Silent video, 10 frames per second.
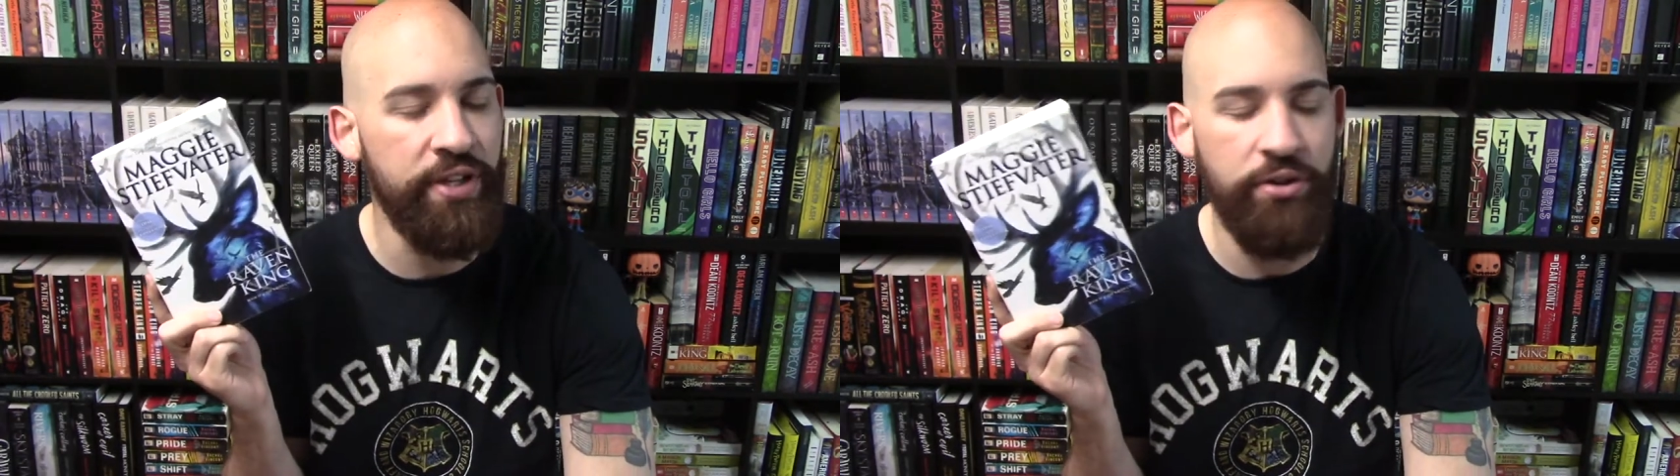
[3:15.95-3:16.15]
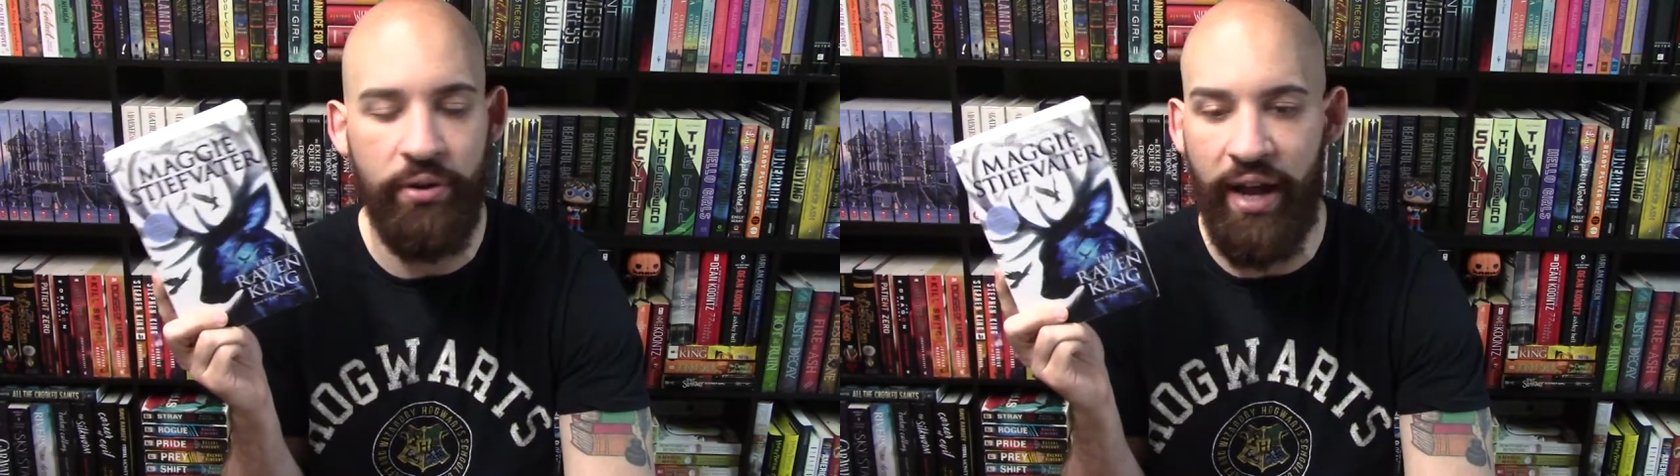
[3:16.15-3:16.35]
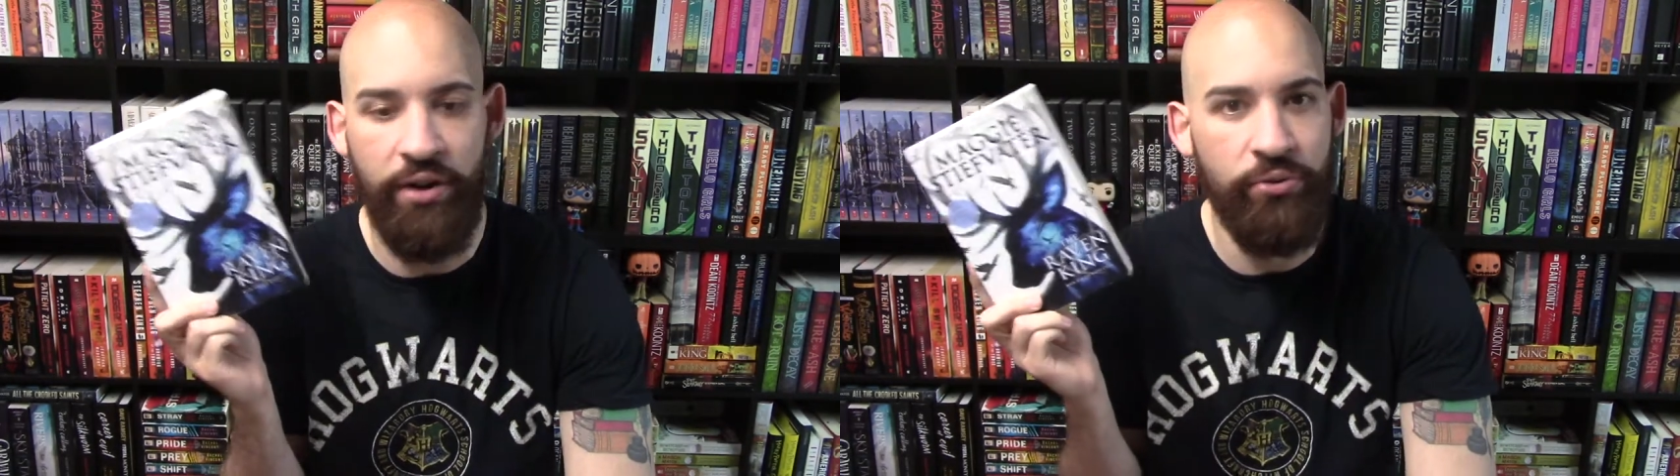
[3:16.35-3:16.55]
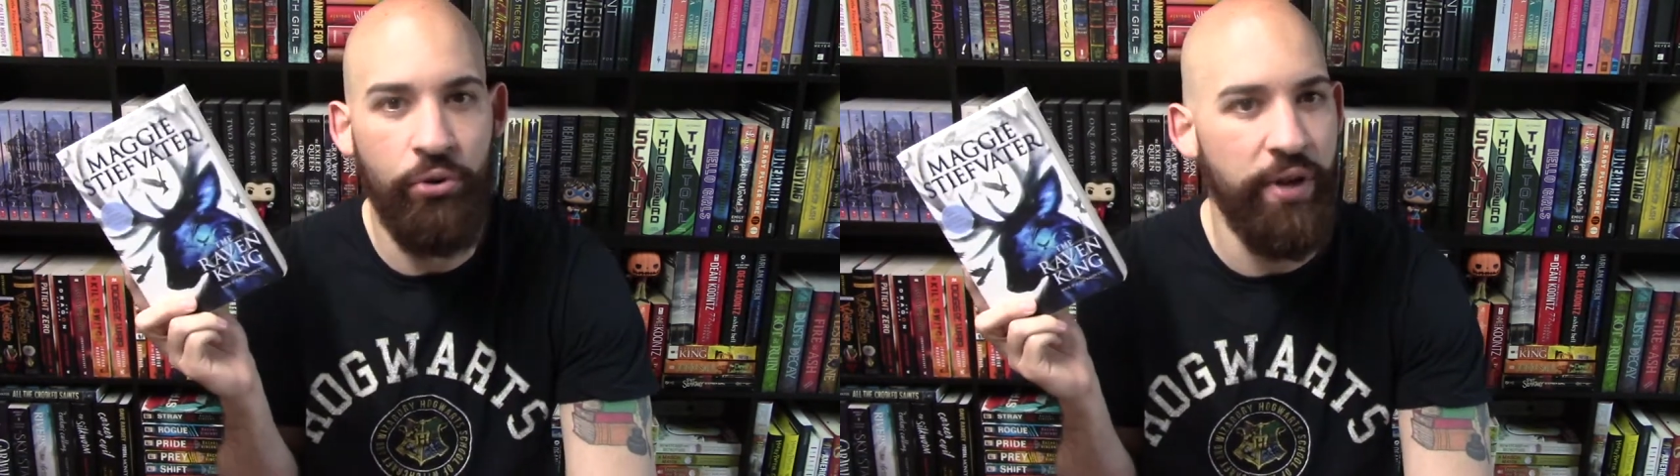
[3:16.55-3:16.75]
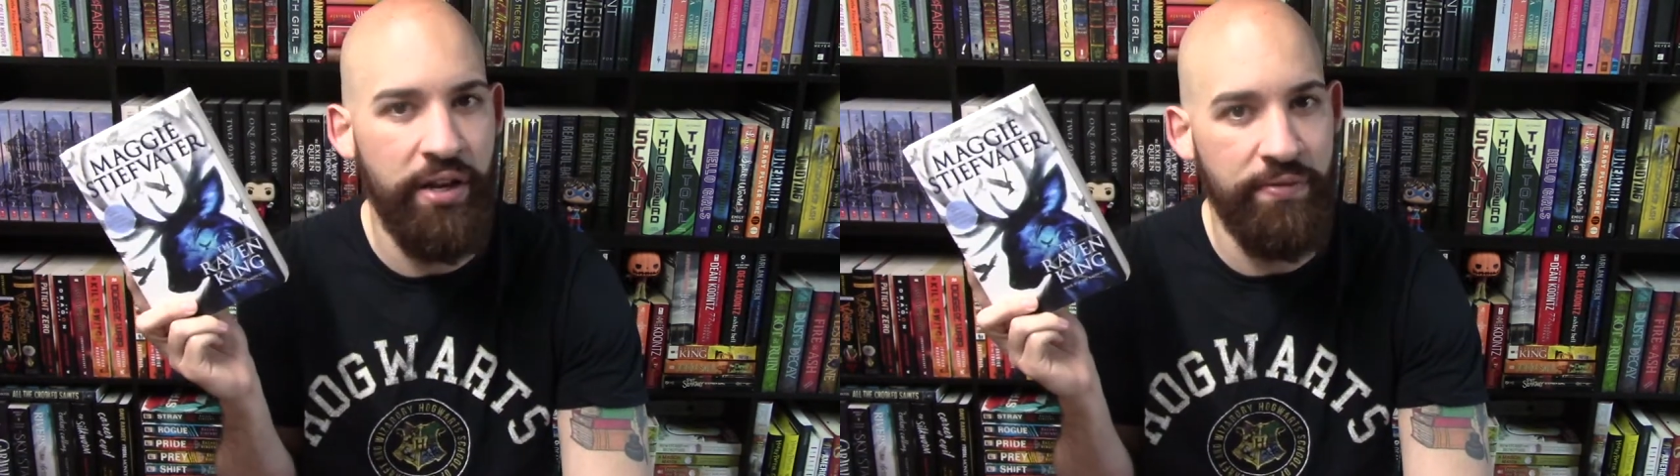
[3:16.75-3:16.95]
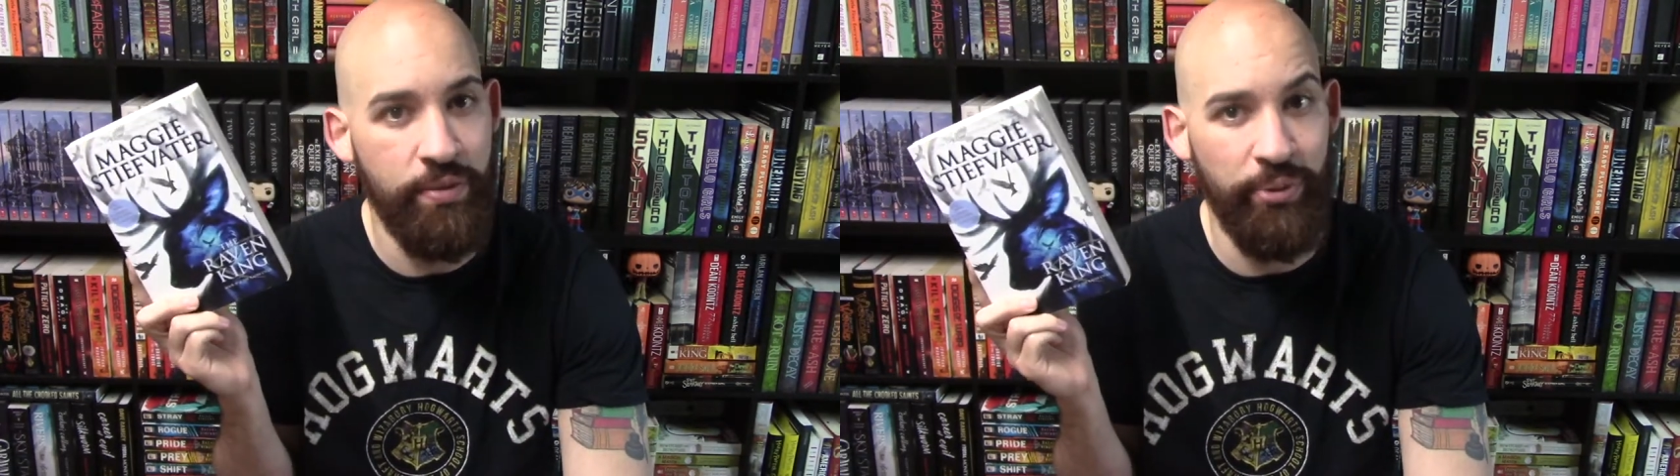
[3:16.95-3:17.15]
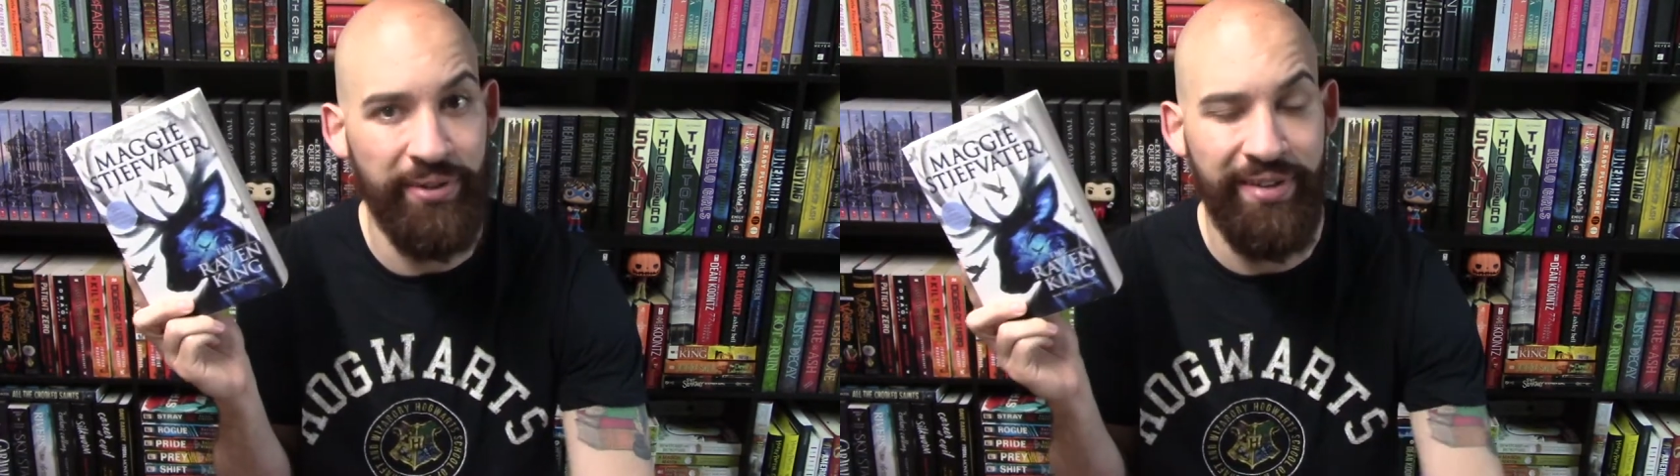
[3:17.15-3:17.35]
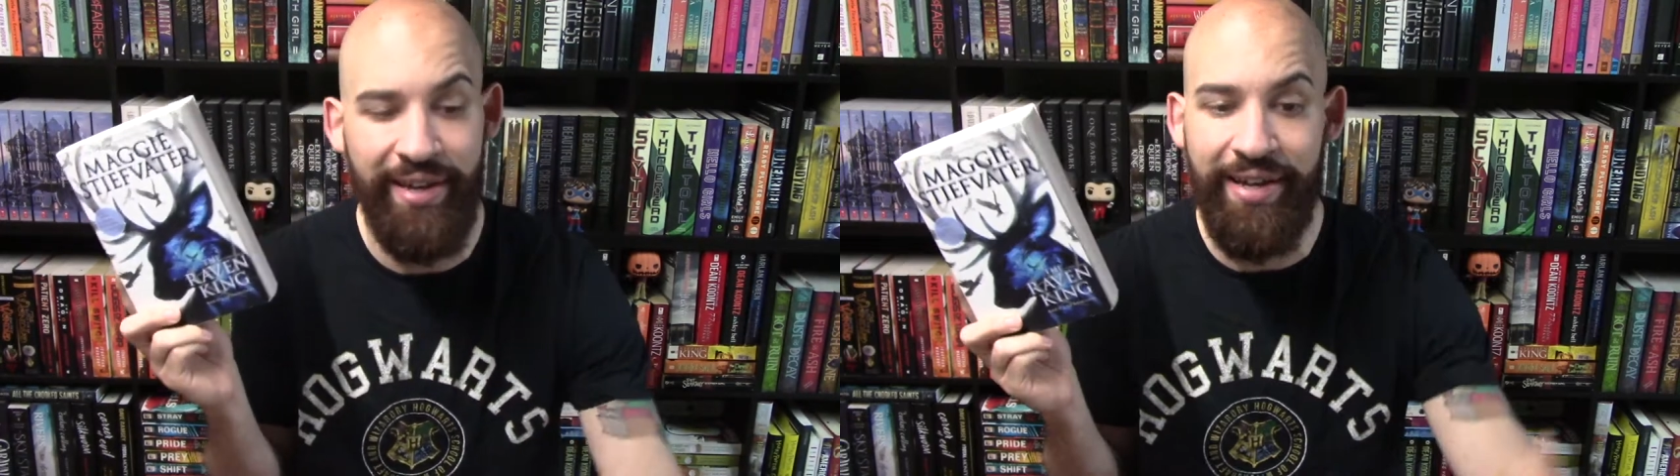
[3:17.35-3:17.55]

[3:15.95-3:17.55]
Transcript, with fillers: you know, I don't own any of the books